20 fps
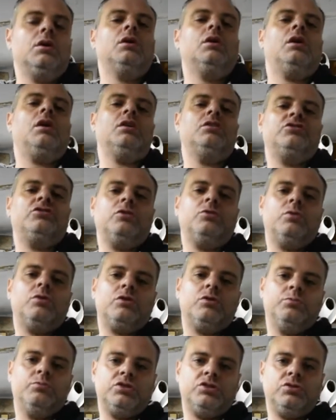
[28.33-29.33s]
Hi, so
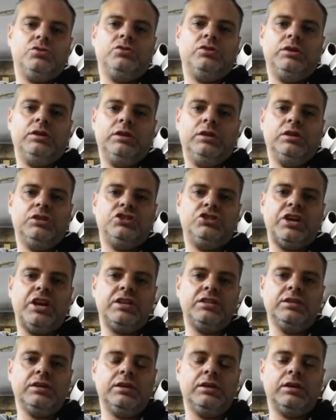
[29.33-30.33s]
welcome to the
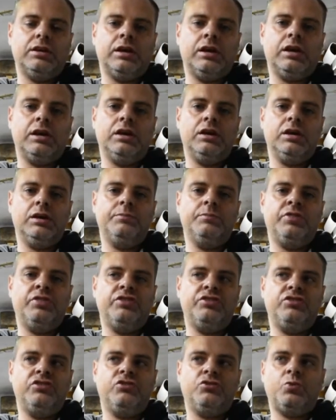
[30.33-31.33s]
shed. Um,
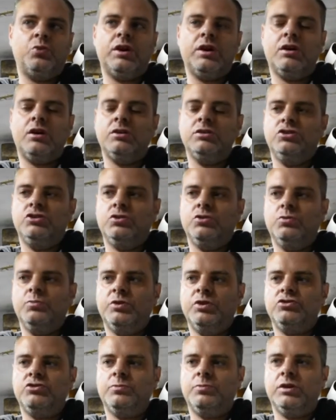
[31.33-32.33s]
this is where I do
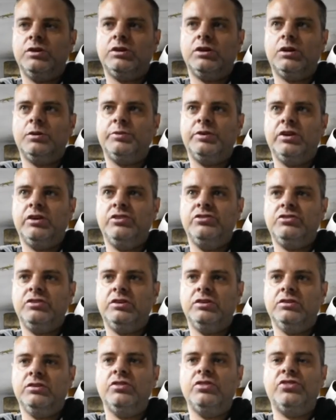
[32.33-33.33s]
most of my
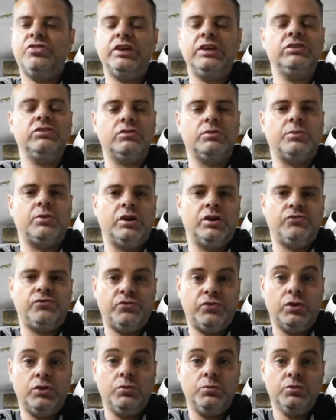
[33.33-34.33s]
carbonising and things that might
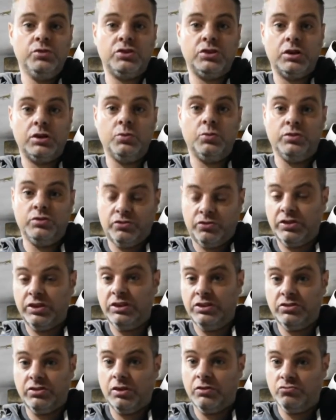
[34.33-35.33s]
fume, so which
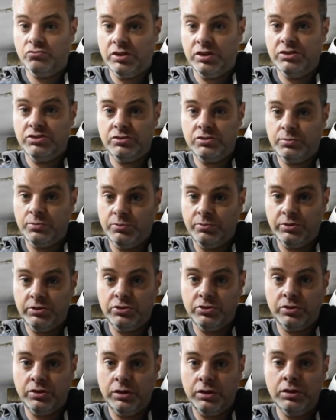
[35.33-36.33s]
things aren't really suitable for
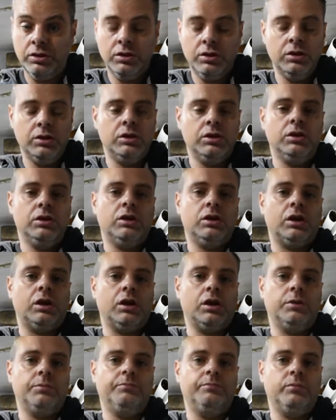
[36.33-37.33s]
doing
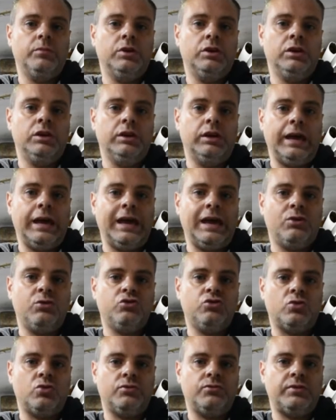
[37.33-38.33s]
um, in a
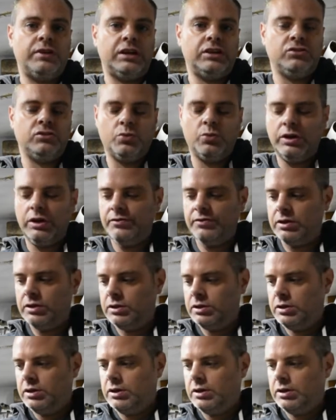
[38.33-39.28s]
house or a flat or whatever.